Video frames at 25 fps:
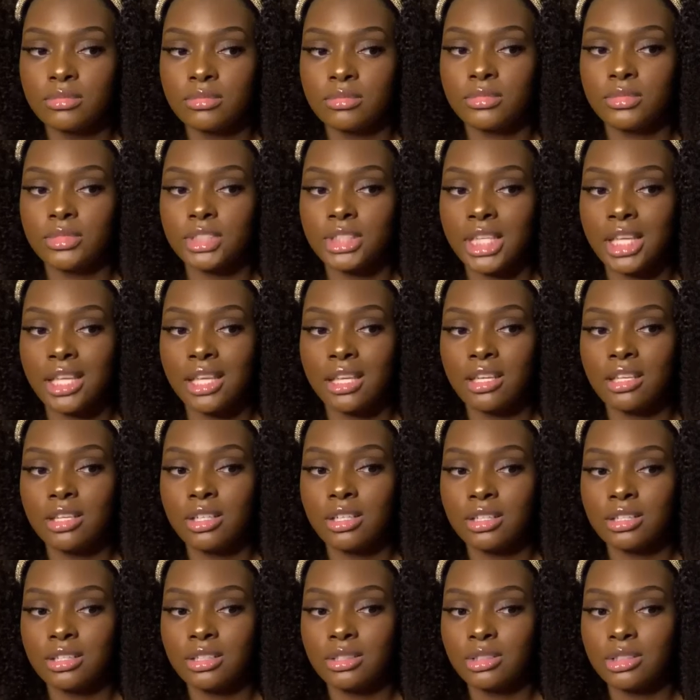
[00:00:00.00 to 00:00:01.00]

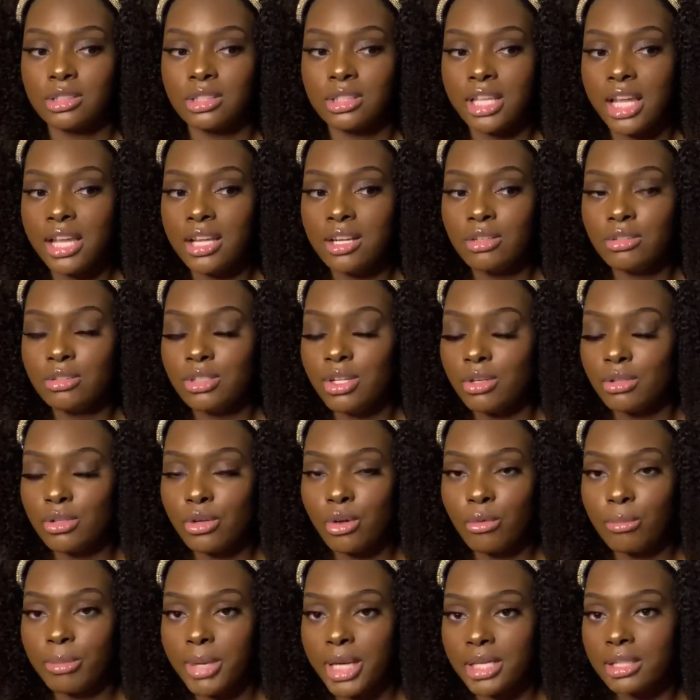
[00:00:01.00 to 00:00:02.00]
Like, they don't know
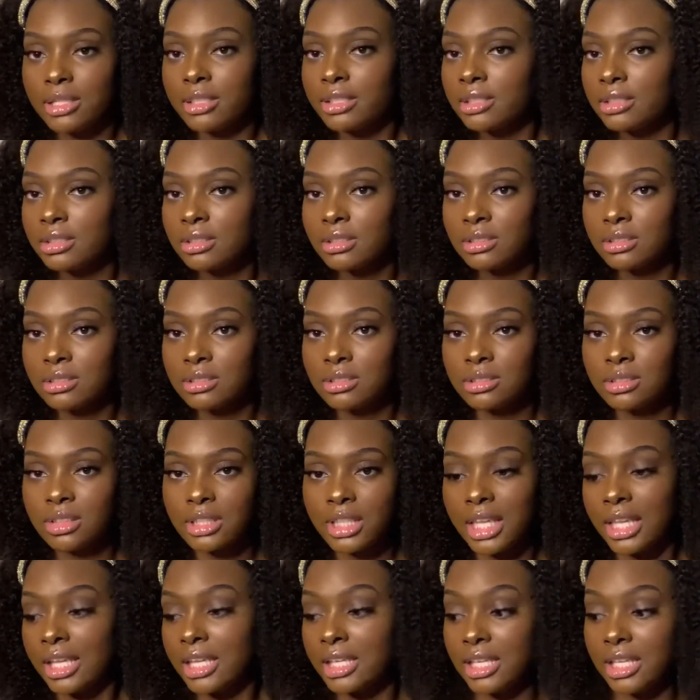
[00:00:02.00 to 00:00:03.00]
no better,
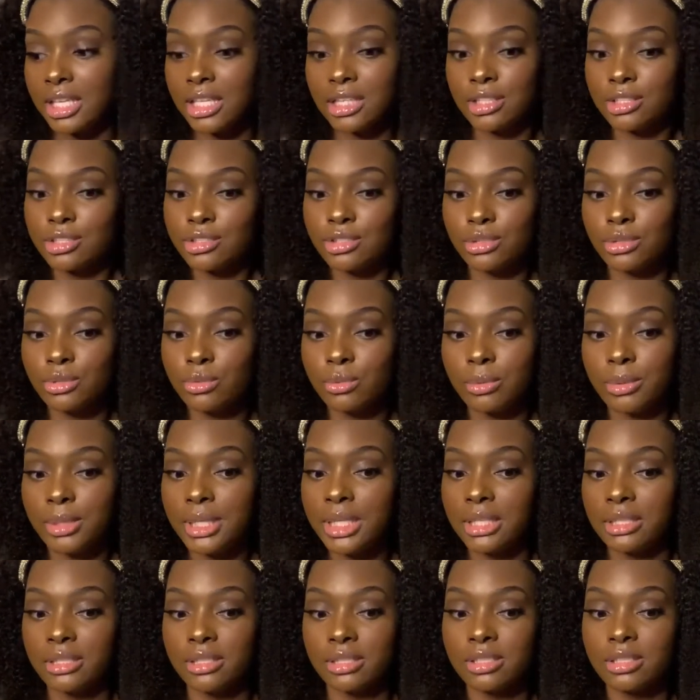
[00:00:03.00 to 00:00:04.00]
and neither do
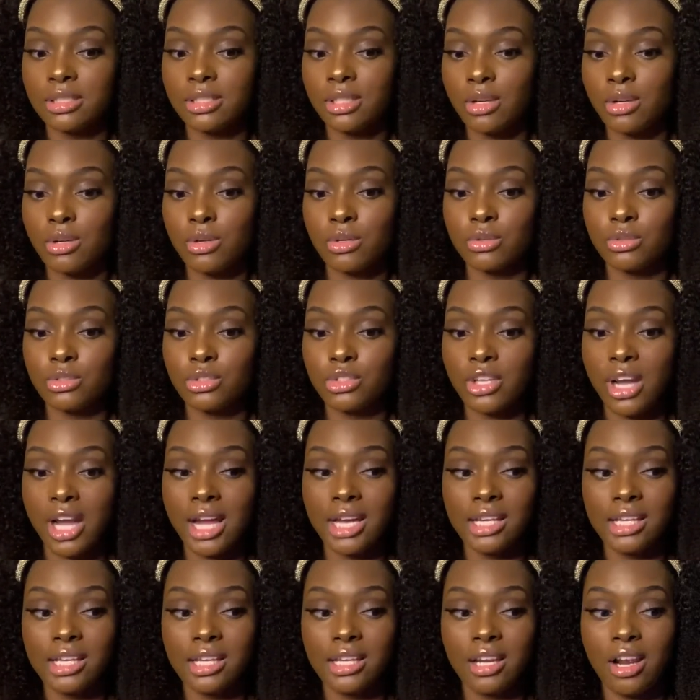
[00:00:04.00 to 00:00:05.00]
we. So
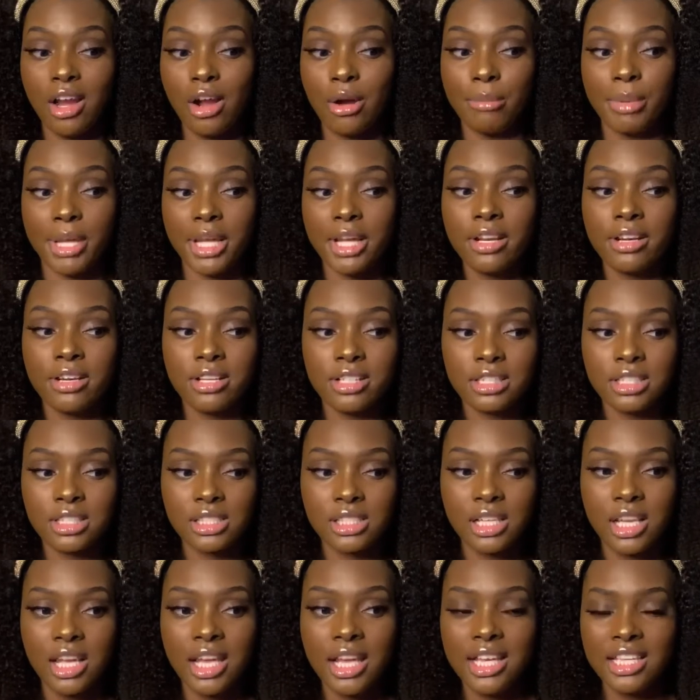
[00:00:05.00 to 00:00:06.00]
trying to get our parents
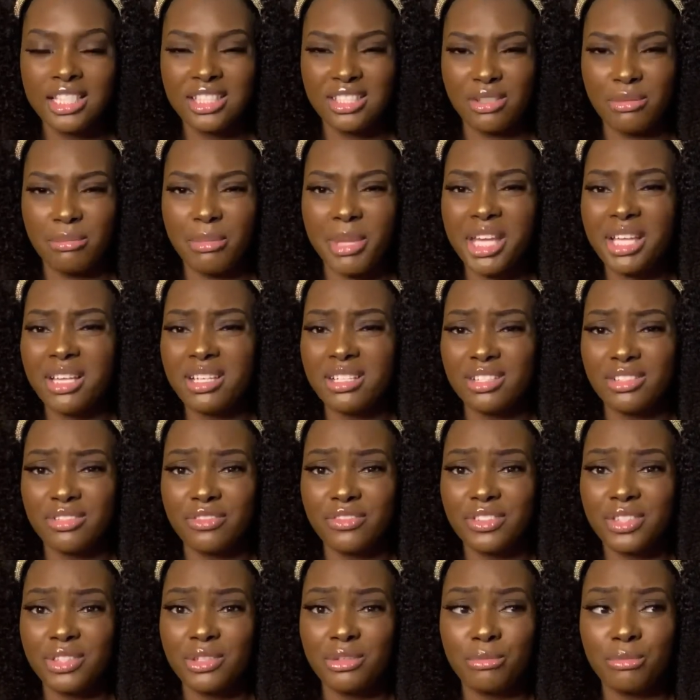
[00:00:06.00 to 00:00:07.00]
to make us
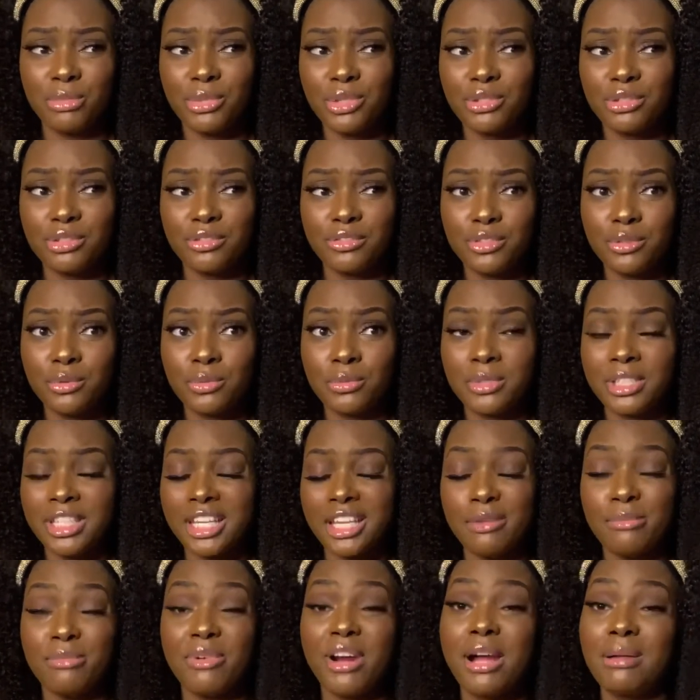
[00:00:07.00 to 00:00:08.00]
feel beautiful when
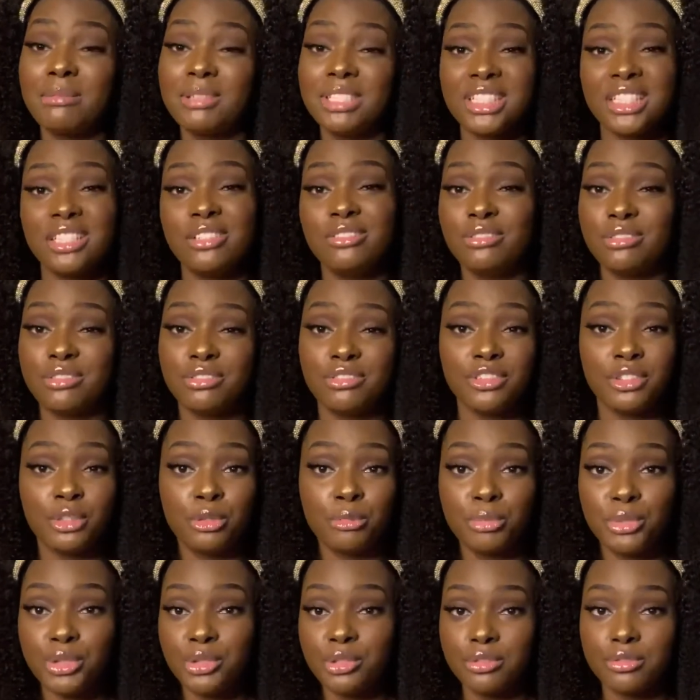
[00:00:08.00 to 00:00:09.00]
they probably didn't even feel
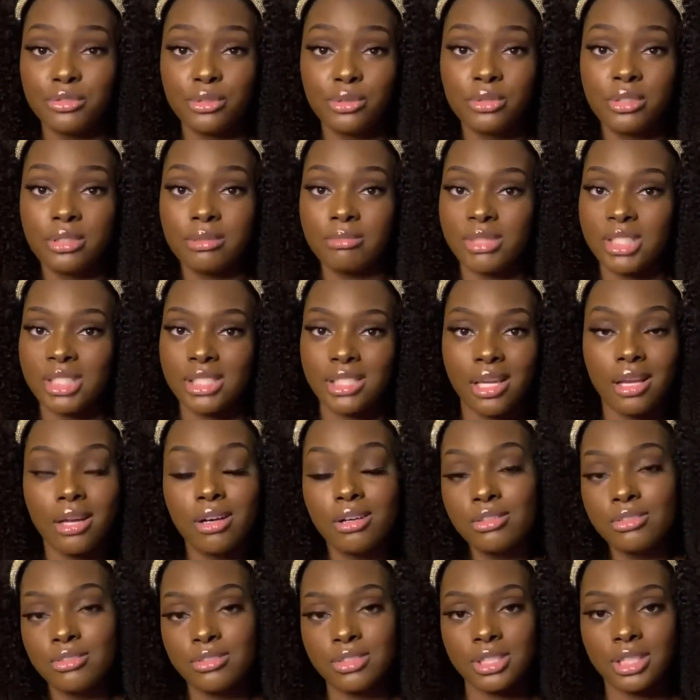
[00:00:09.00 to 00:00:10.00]
beautiful
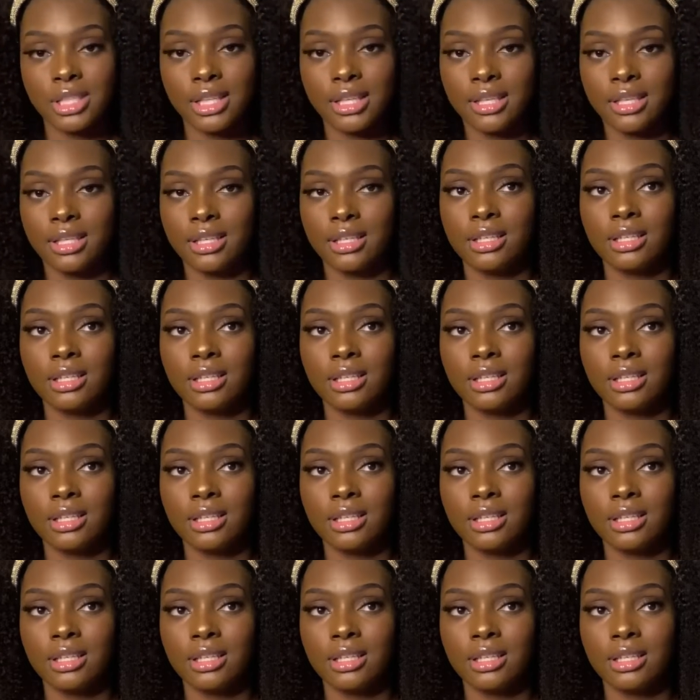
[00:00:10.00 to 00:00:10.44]
themselves, like,